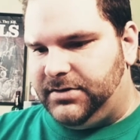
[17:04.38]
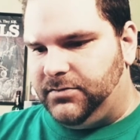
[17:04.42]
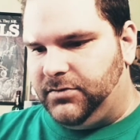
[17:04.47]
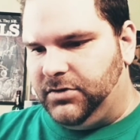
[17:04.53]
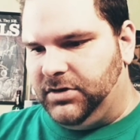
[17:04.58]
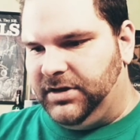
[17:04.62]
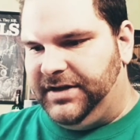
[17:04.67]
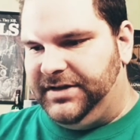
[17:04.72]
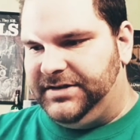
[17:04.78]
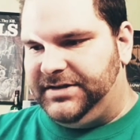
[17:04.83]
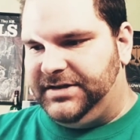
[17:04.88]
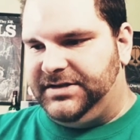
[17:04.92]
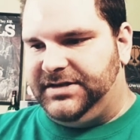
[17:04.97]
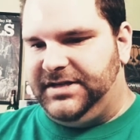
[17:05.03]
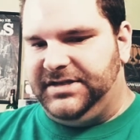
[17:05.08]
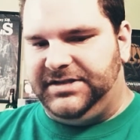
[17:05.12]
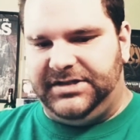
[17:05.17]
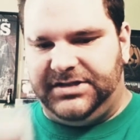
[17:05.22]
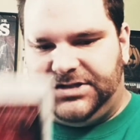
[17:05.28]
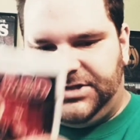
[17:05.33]
release is
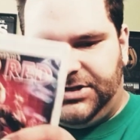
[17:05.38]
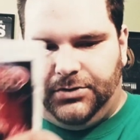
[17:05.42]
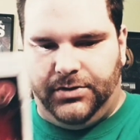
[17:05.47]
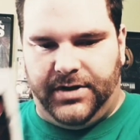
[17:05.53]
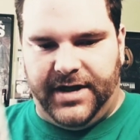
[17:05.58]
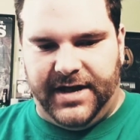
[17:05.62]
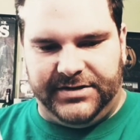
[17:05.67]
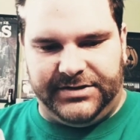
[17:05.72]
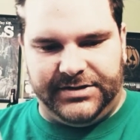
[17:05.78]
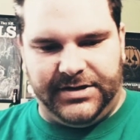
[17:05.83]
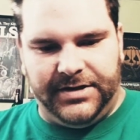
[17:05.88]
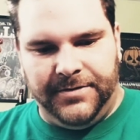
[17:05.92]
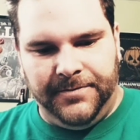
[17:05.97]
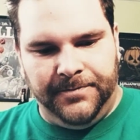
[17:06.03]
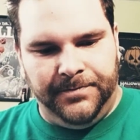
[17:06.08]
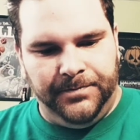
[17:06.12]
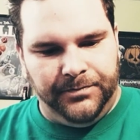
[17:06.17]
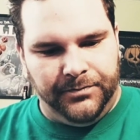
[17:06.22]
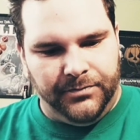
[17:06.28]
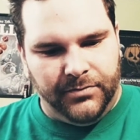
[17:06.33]
this is 2 disc,
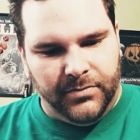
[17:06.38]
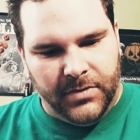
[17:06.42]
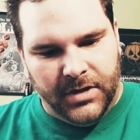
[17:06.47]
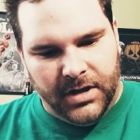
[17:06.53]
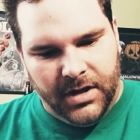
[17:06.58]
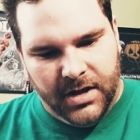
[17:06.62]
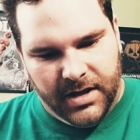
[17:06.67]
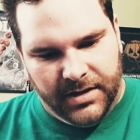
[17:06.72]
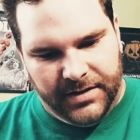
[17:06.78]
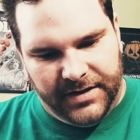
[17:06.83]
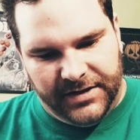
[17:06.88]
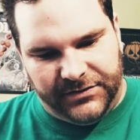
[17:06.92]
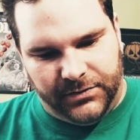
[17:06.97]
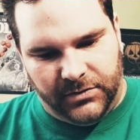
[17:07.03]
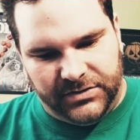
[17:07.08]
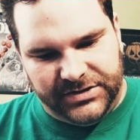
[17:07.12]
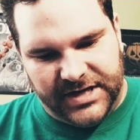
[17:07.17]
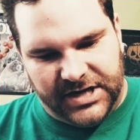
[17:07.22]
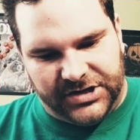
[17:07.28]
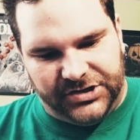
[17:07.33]
and this
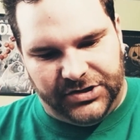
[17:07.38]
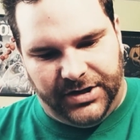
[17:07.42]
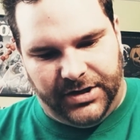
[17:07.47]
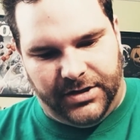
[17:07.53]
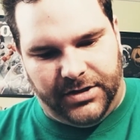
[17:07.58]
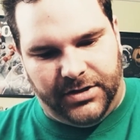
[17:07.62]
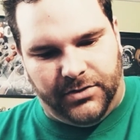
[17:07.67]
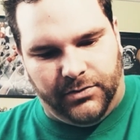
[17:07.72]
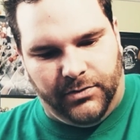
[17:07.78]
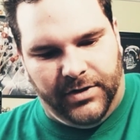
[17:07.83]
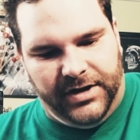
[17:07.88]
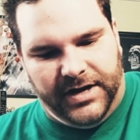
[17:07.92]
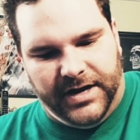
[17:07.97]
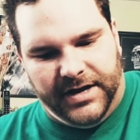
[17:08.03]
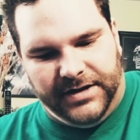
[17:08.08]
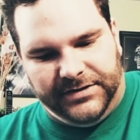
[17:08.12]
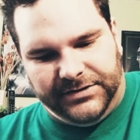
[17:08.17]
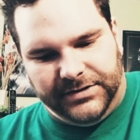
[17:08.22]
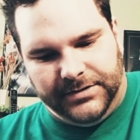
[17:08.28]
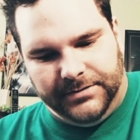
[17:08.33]
one's actually 3
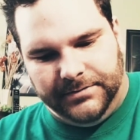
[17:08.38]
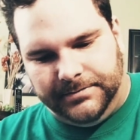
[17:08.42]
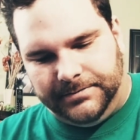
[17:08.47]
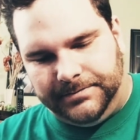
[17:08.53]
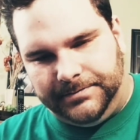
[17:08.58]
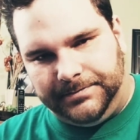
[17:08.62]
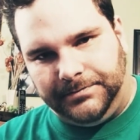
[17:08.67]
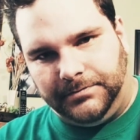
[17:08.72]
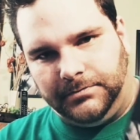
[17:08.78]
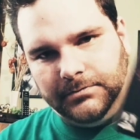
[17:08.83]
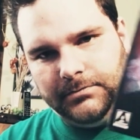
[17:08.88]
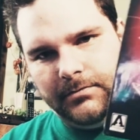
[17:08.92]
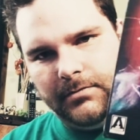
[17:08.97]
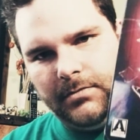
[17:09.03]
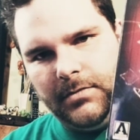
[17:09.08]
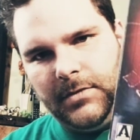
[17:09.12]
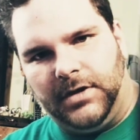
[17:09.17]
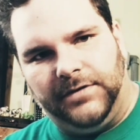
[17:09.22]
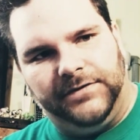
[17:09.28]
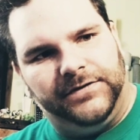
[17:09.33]
disc.
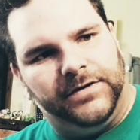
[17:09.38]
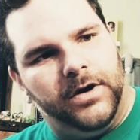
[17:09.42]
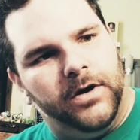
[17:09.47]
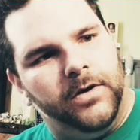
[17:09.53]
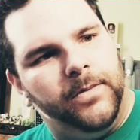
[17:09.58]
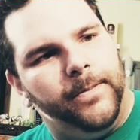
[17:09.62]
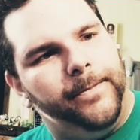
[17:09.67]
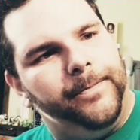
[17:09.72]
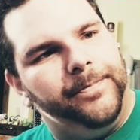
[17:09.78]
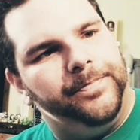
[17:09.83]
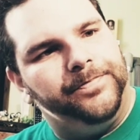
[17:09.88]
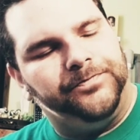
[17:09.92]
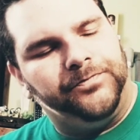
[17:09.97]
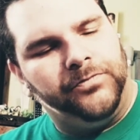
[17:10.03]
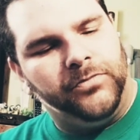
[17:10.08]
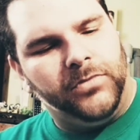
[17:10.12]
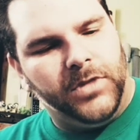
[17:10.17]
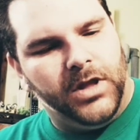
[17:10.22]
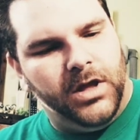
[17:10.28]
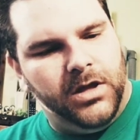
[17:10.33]
So
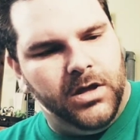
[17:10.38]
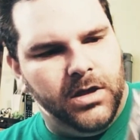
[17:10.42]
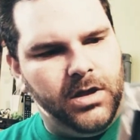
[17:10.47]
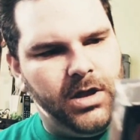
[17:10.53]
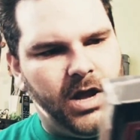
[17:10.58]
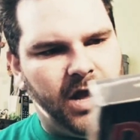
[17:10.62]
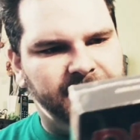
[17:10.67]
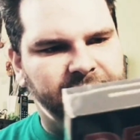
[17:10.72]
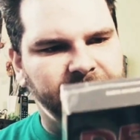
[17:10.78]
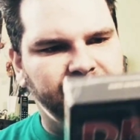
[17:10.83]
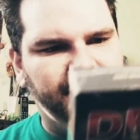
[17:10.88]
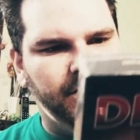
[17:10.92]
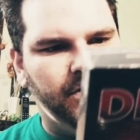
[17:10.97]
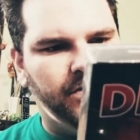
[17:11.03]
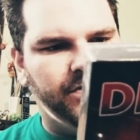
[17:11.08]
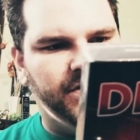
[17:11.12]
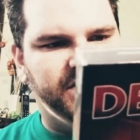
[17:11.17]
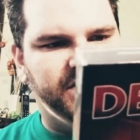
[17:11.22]
I think the